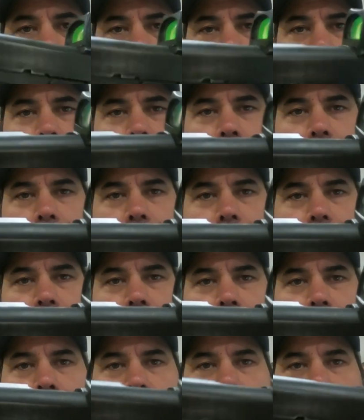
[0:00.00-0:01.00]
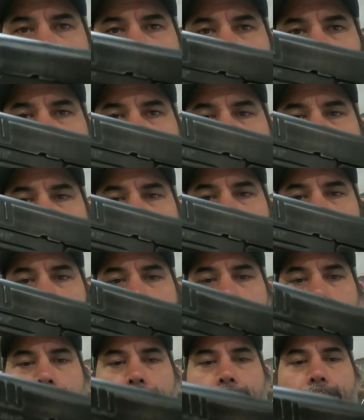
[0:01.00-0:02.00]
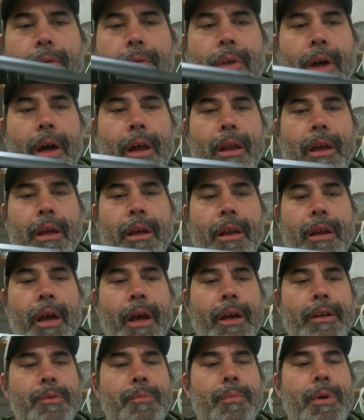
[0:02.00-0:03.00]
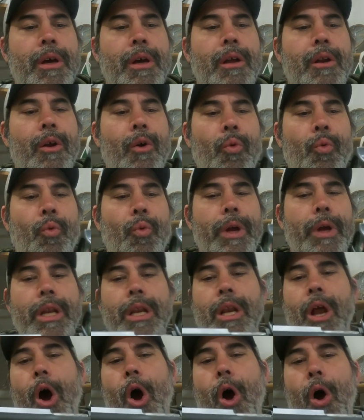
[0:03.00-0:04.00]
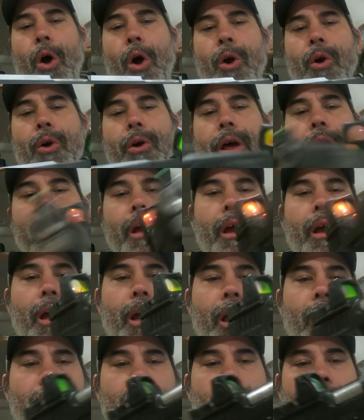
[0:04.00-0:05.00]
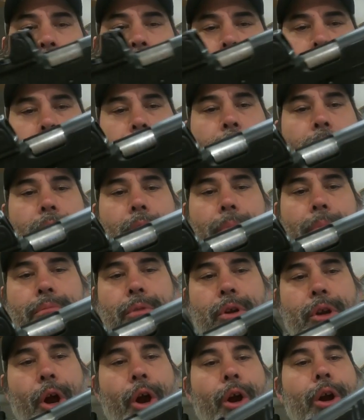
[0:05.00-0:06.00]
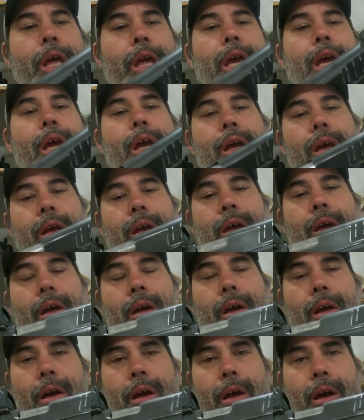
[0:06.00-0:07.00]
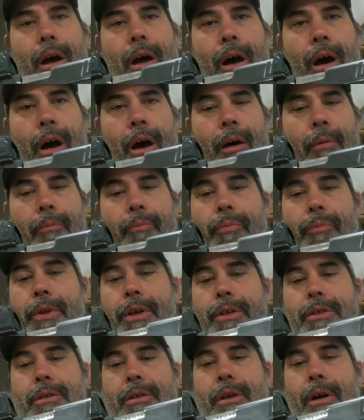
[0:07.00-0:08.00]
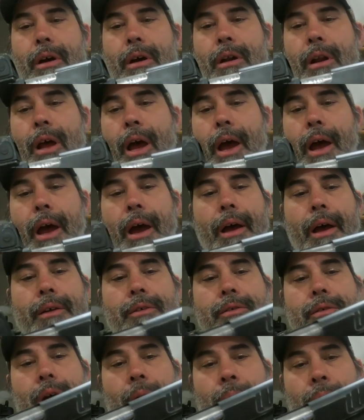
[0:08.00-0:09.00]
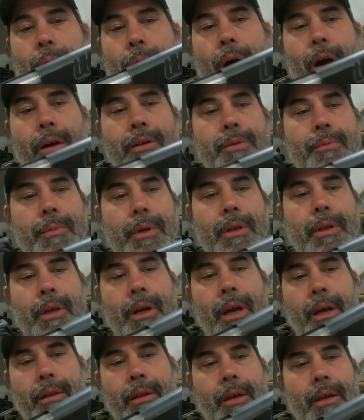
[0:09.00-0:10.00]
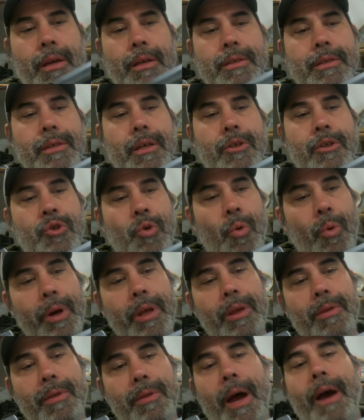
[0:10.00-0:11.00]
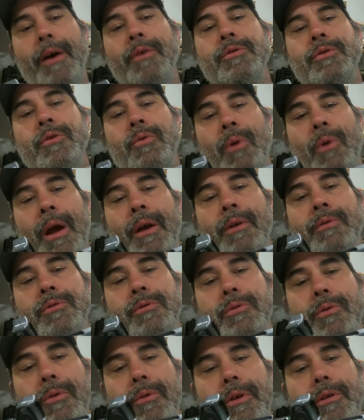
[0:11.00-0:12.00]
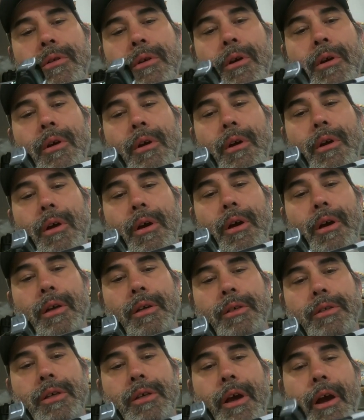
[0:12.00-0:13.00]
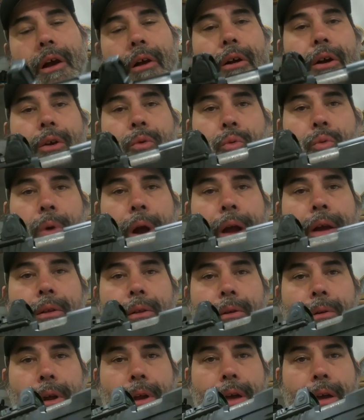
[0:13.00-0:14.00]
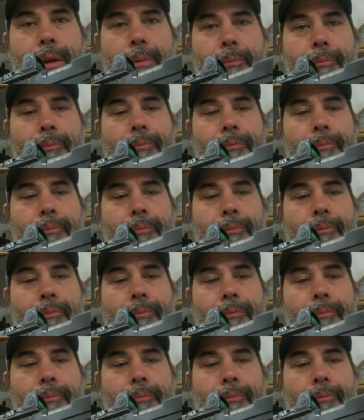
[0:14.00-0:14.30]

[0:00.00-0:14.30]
see in the video here that it has been ridden hard and was put up dirty. This gun has approximately, I think he said, 20,000 rounds through it. It is carried regularly.